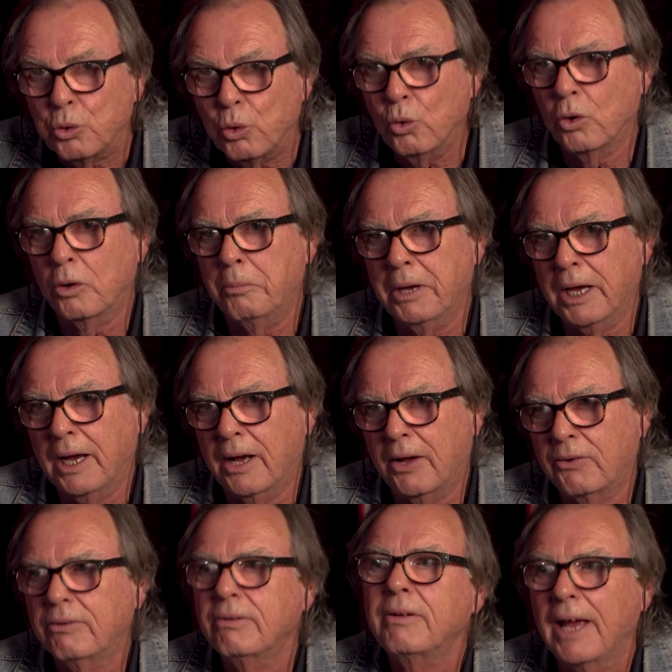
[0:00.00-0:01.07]
all
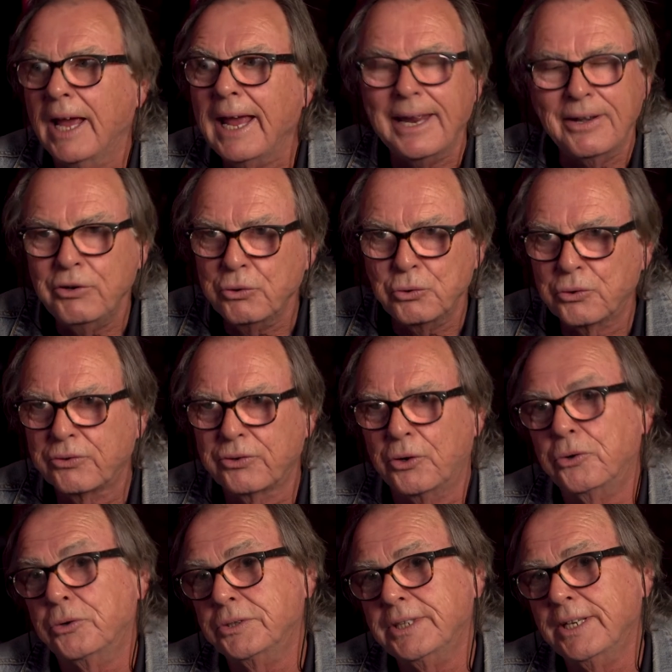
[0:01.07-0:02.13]
about
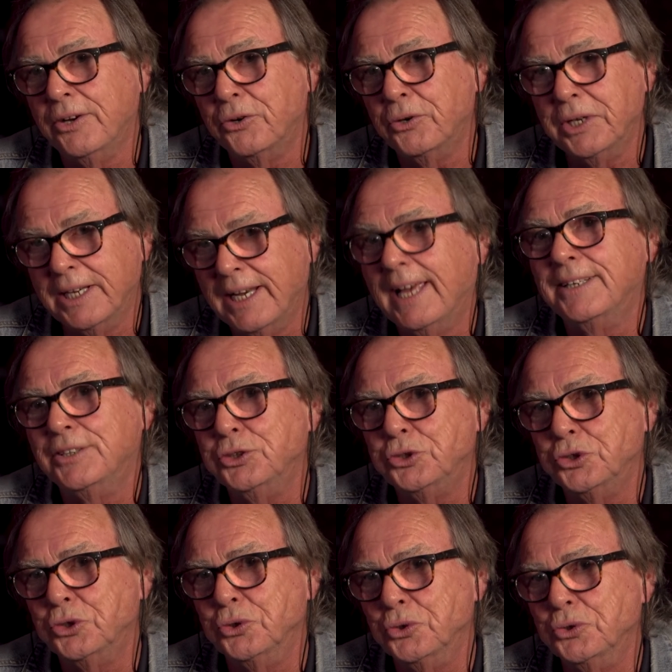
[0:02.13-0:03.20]
anti-authoritarian
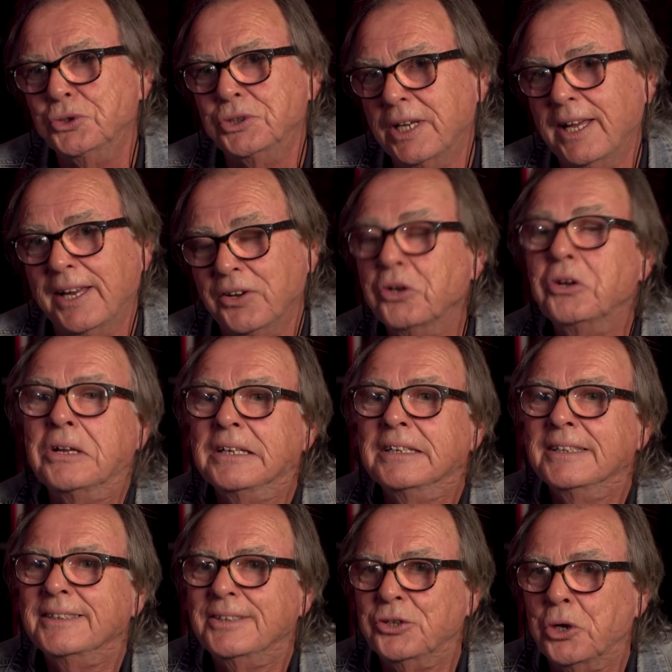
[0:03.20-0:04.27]
attitudes and,
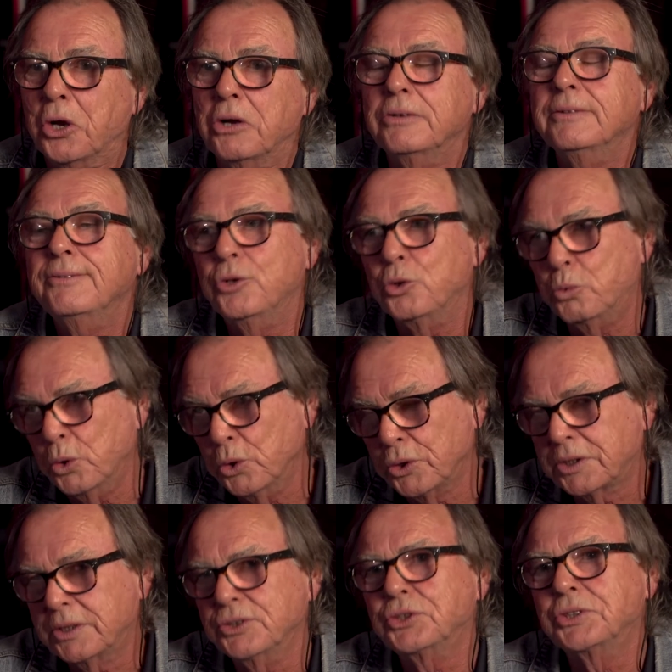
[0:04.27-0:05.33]
you know, the
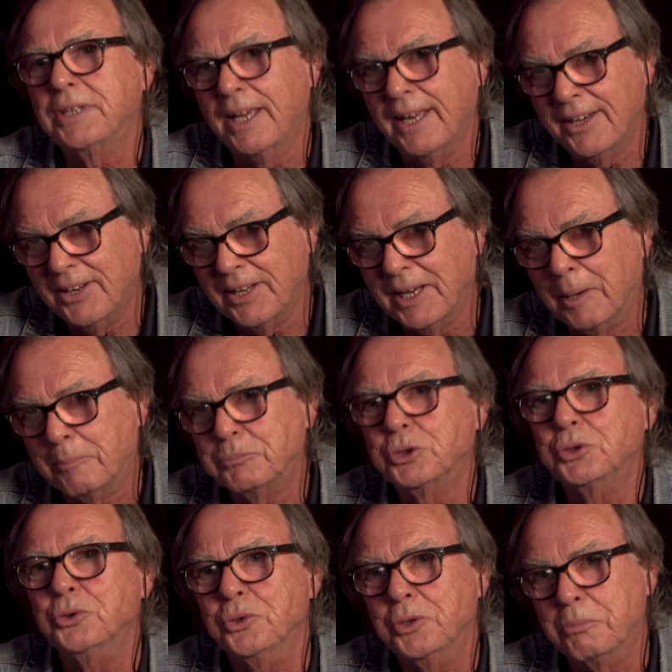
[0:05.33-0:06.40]
workers standing up
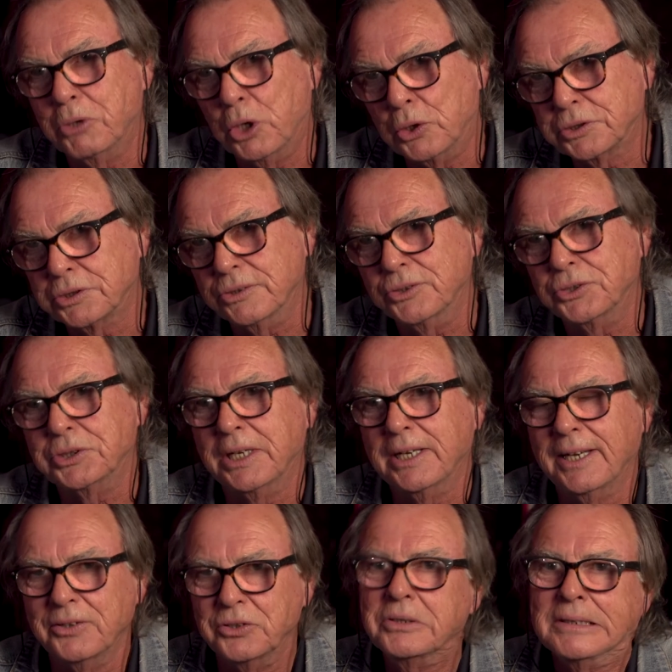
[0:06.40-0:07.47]
to the bosses,
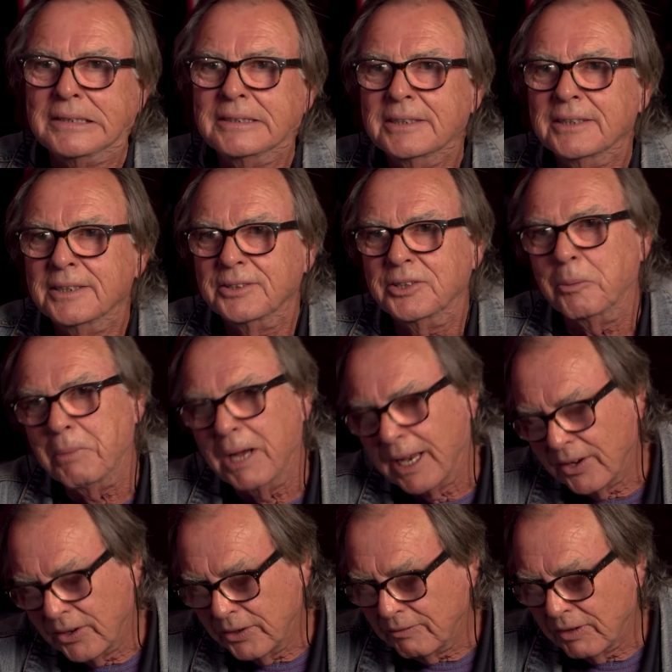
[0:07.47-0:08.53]
and the
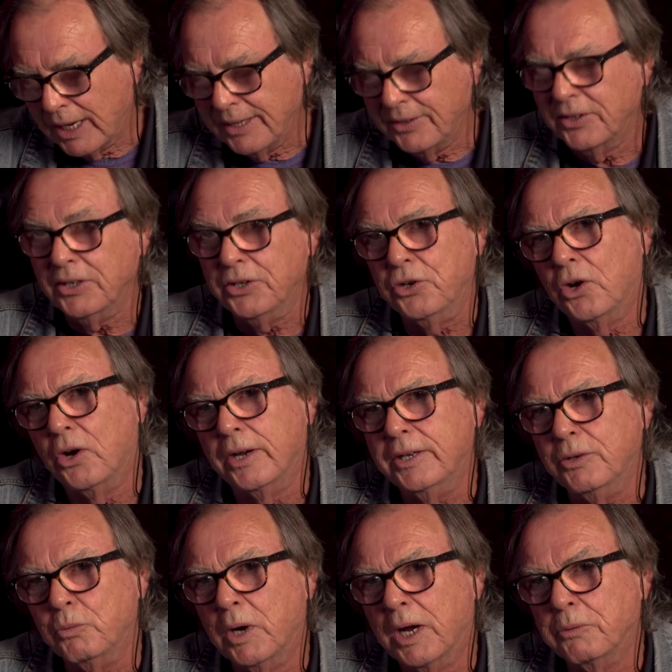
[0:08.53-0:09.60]
Ballad of
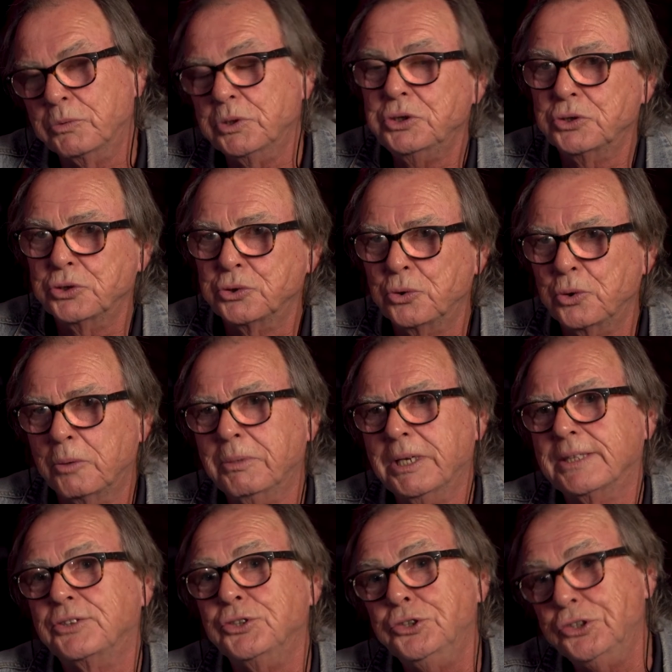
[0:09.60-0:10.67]
1891, which is all
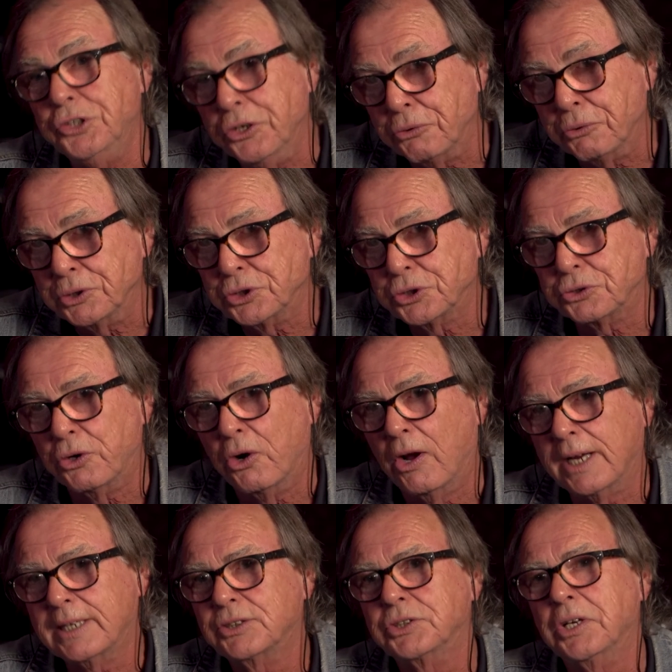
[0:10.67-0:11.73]
about the shearers'
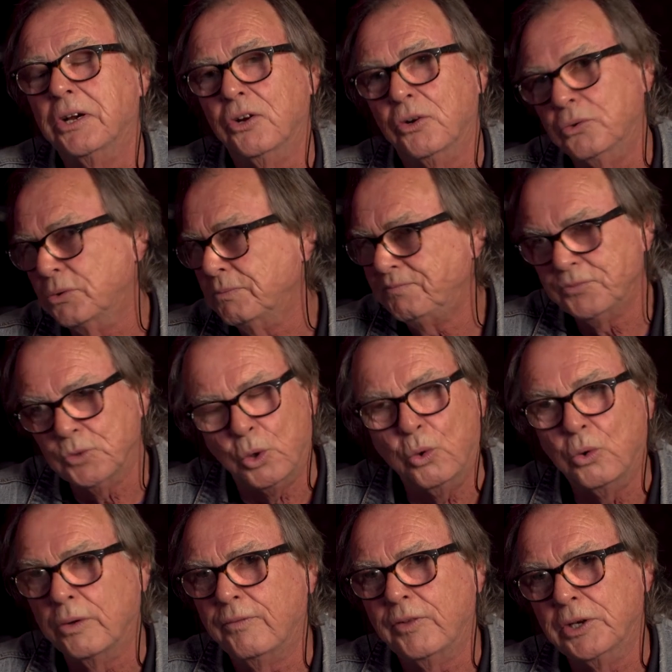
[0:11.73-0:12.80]
strike. So
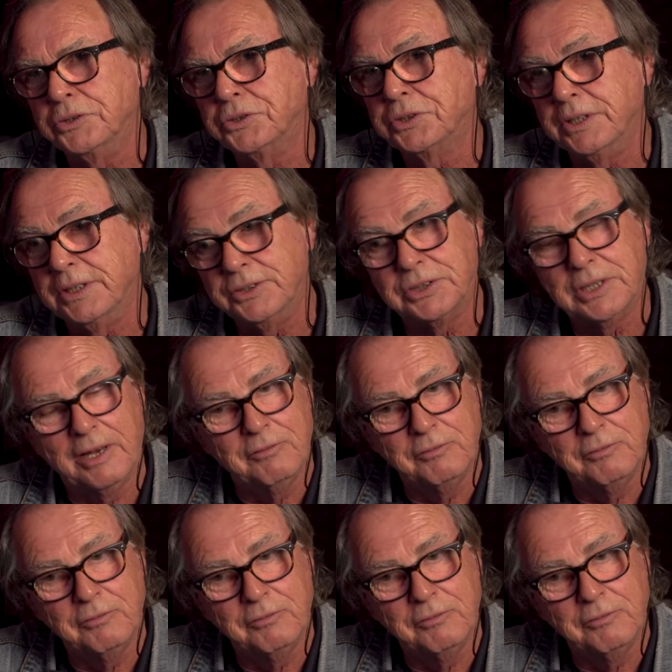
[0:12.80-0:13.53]
all of those things